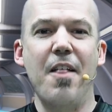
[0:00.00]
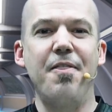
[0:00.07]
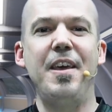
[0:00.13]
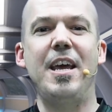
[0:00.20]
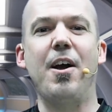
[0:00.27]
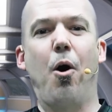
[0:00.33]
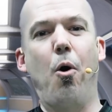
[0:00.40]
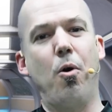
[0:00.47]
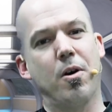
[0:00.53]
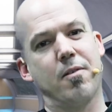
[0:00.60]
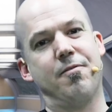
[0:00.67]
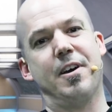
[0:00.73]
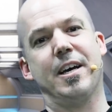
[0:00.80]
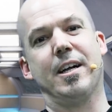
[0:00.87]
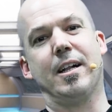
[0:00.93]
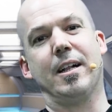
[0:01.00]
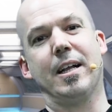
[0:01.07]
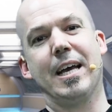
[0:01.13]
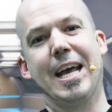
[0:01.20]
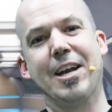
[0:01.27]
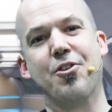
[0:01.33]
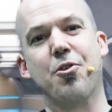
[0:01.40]
the Orville
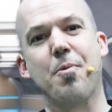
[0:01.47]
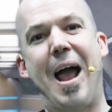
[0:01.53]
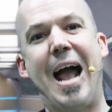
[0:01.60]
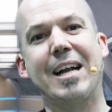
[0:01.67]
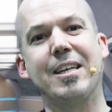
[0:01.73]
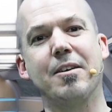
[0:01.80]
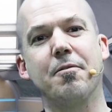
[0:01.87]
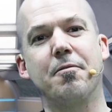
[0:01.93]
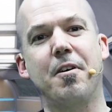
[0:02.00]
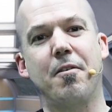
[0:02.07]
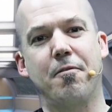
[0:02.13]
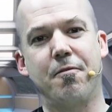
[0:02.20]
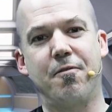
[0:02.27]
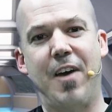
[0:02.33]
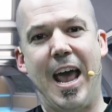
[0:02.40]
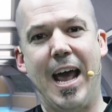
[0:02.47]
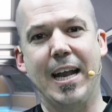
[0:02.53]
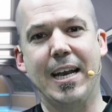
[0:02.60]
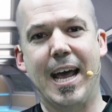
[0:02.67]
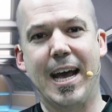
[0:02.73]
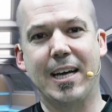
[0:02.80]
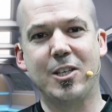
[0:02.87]
Interactive
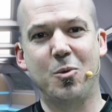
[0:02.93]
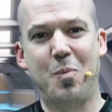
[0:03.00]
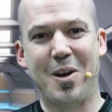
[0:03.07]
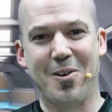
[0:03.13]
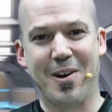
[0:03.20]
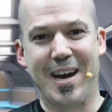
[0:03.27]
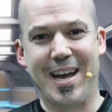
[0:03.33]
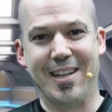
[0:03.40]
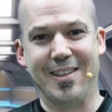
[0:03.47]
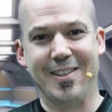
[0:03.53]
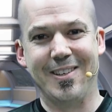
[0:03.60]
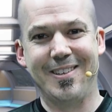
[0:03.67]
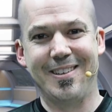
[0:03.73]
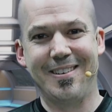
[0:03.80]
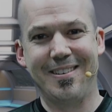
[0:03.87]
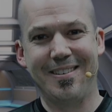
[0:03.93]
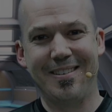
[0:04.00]
Fan Experience.